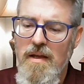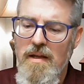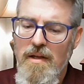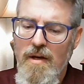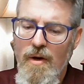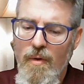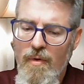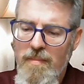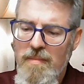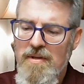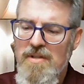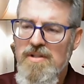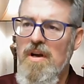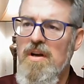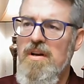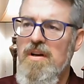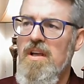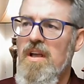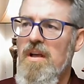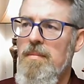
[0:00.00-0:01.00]
you know, we've been
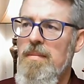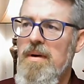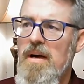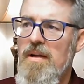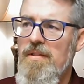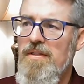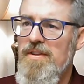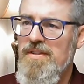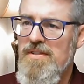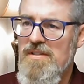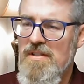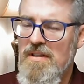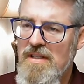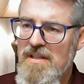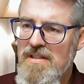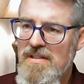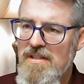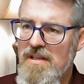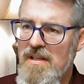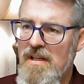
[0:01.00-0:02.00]
talking about this
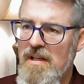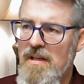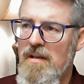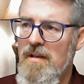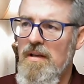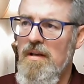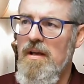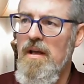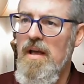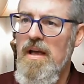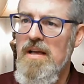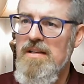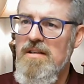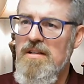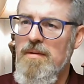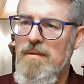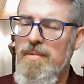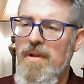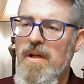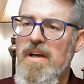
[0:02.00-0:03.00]
listening as it
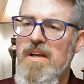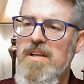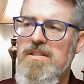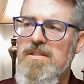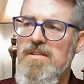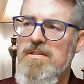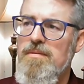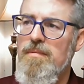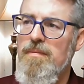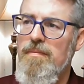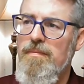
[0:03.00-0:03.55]
applies